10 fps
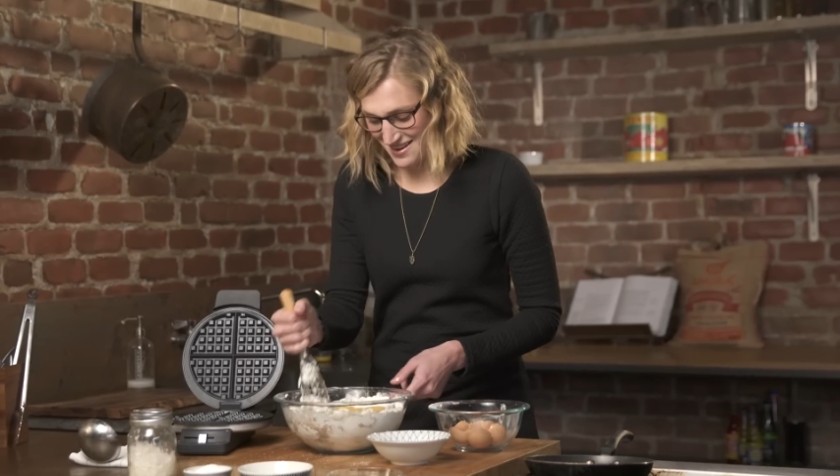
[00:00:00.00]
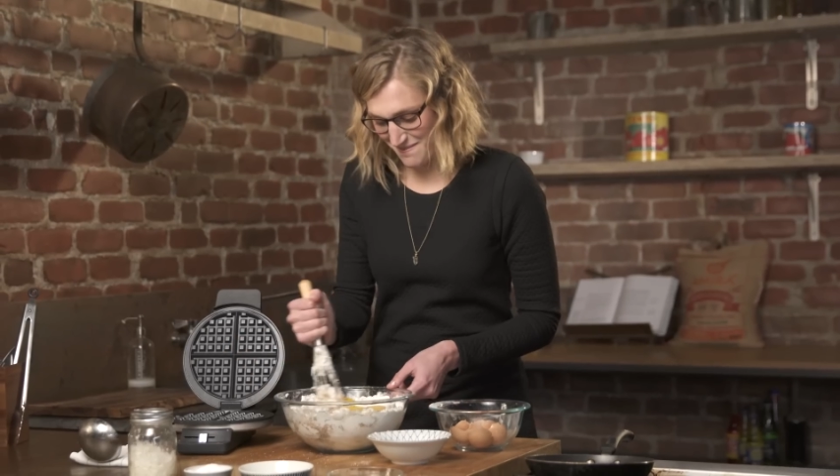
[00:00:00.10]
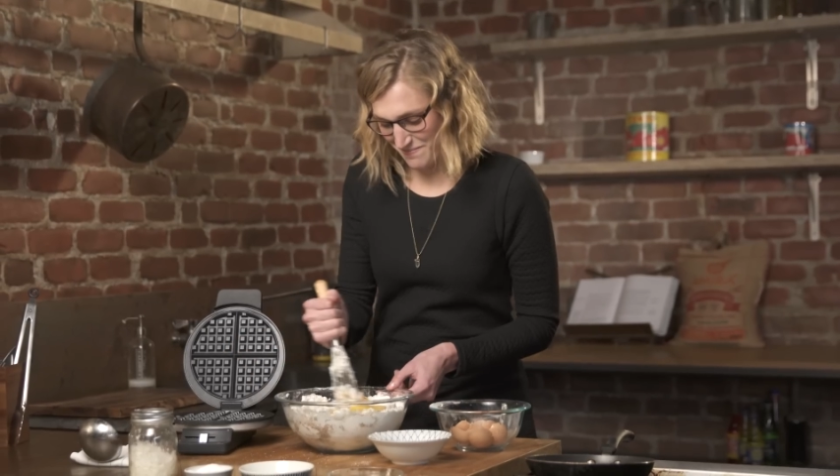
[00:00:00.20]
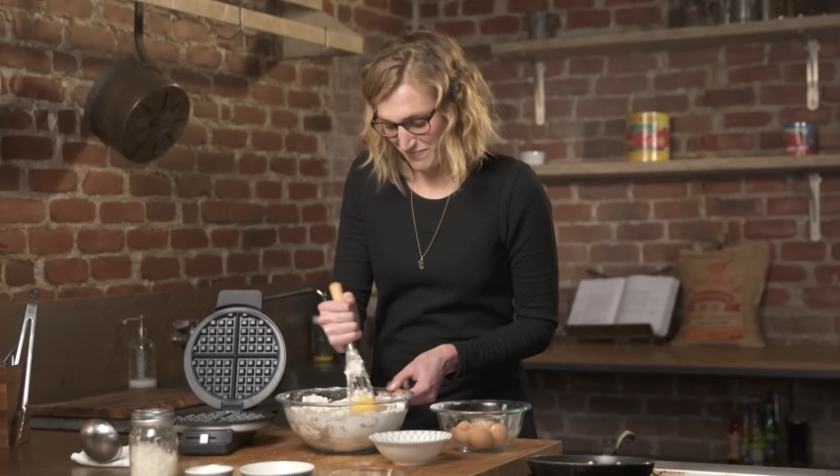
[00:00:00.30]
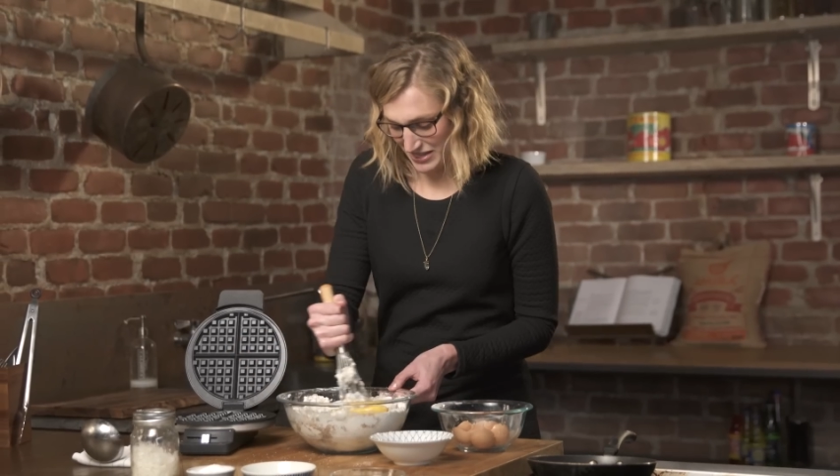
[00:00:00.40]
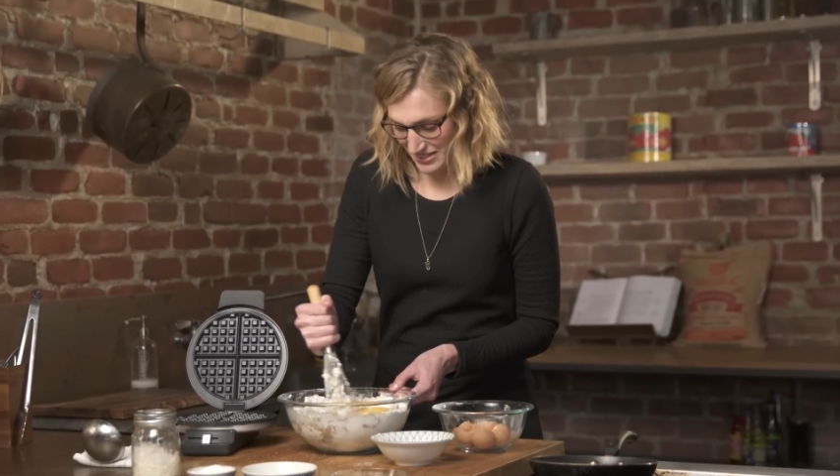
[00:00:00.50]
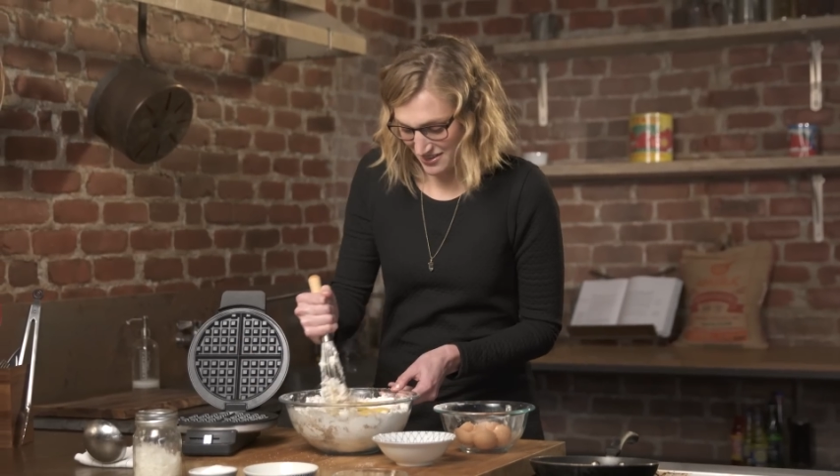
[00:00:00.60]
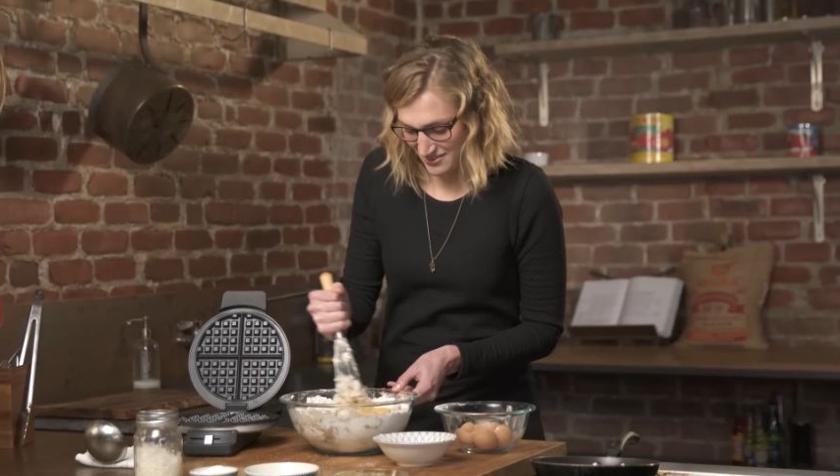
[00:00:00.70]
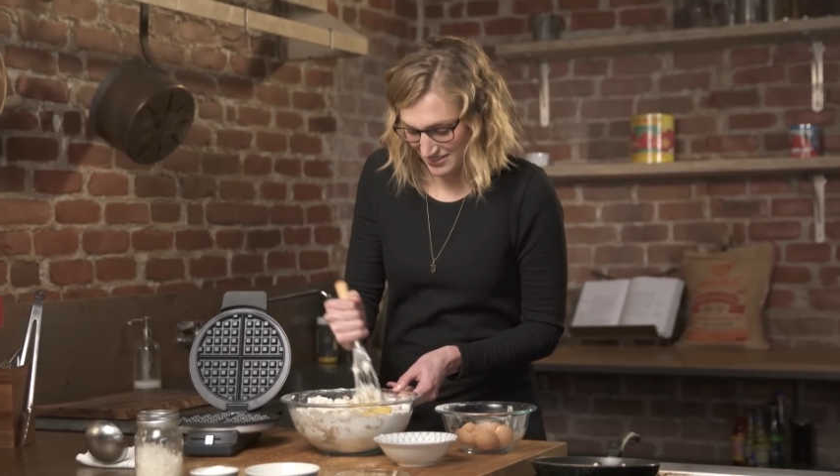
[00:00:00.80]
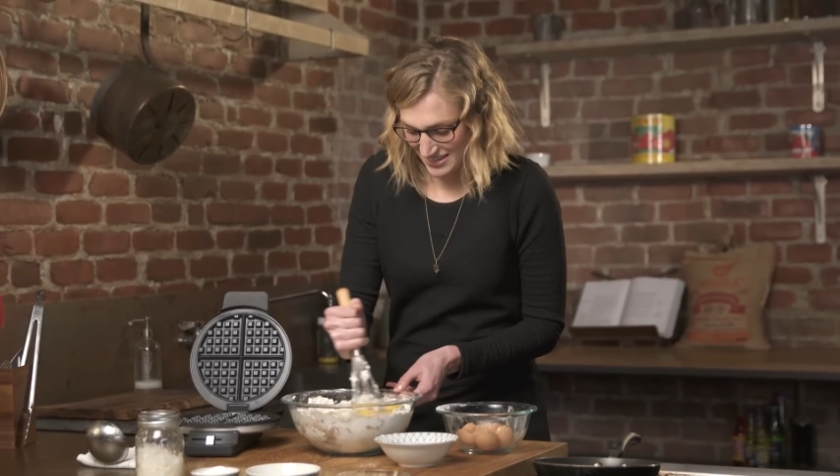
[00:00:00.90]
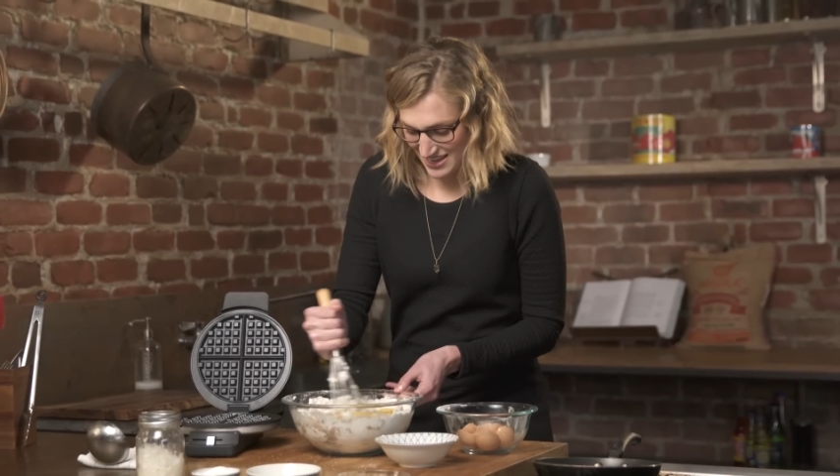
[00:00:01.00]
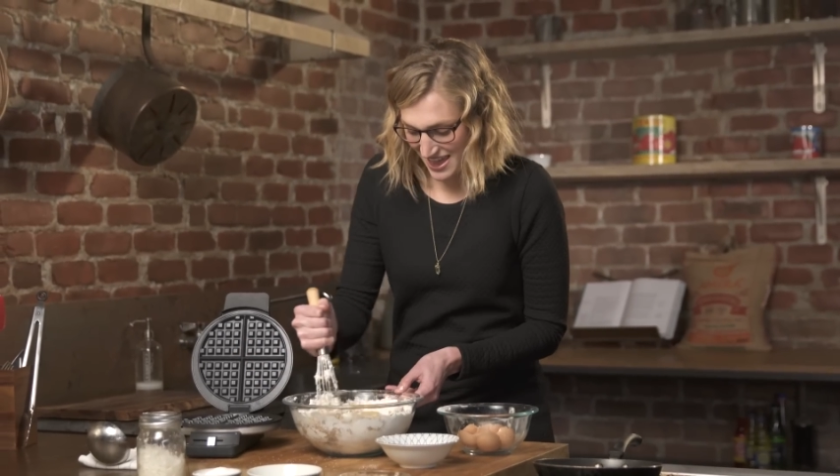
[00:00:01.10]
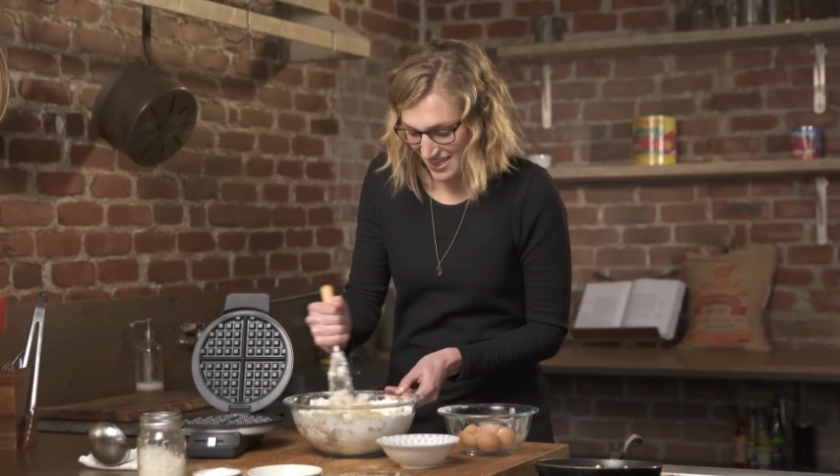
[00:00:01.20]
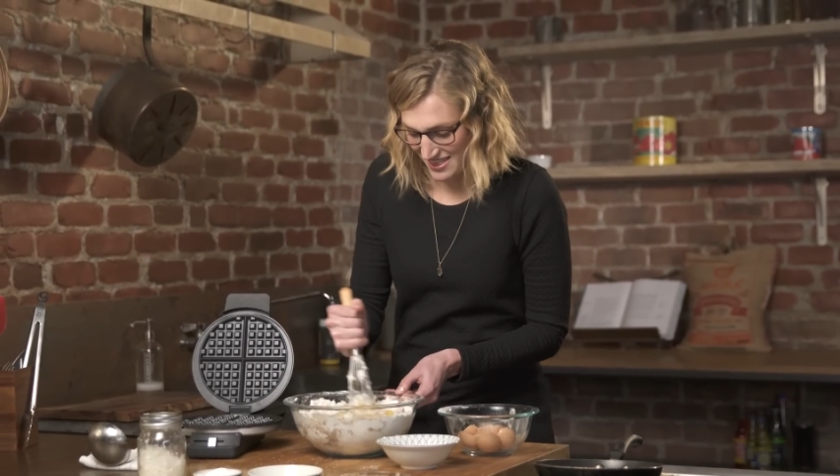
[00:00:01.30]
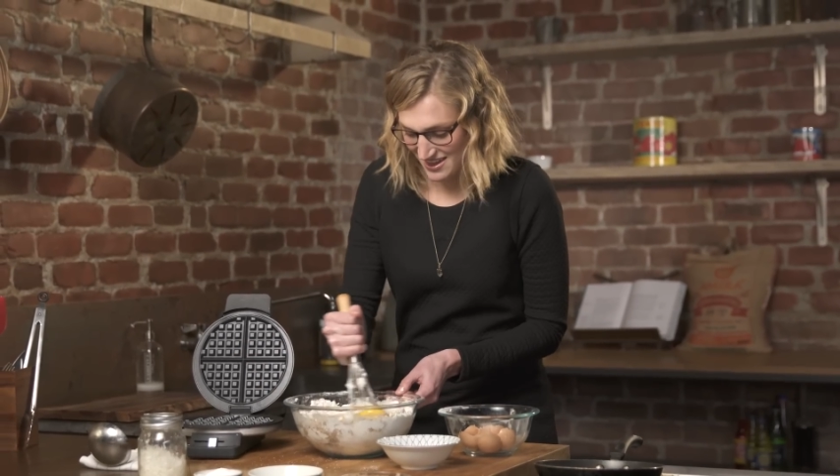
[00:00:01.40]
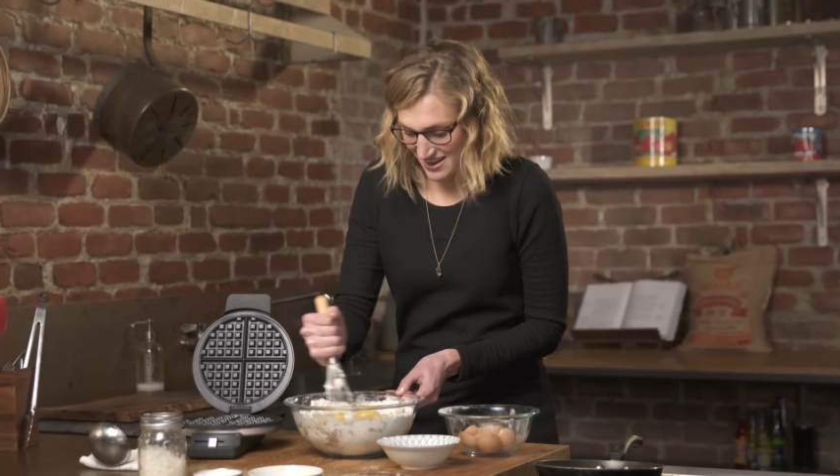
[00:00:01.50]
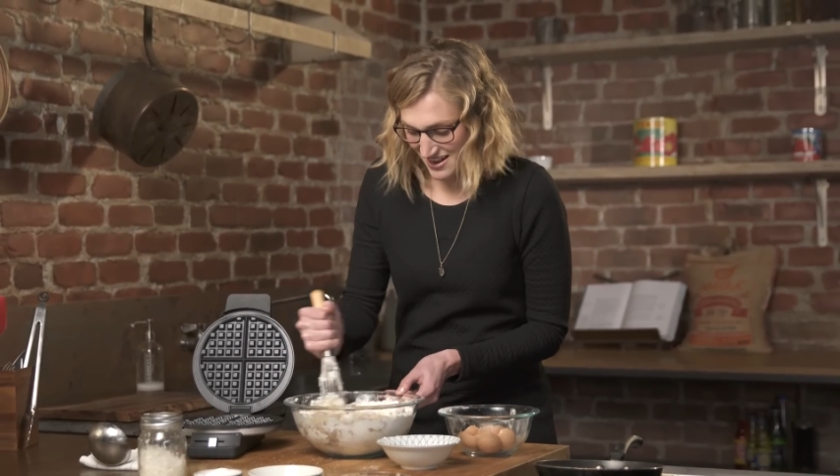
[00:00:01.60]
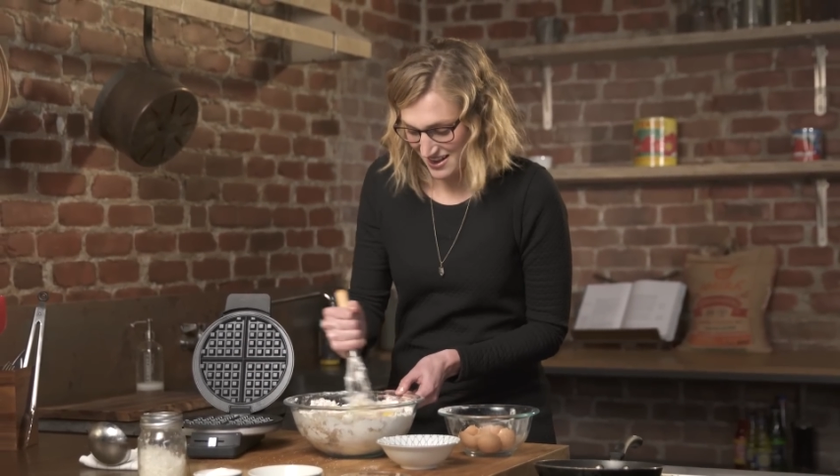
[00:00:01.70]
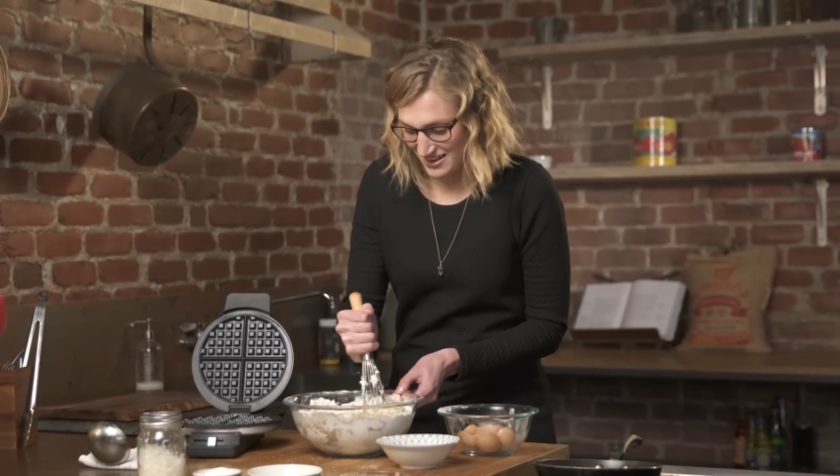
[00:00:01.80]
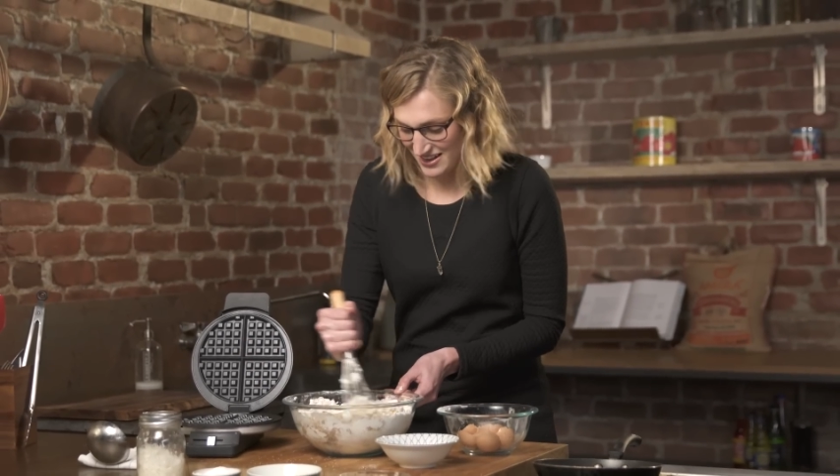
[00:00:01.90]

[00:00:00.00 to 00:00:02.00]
right, mix it all together.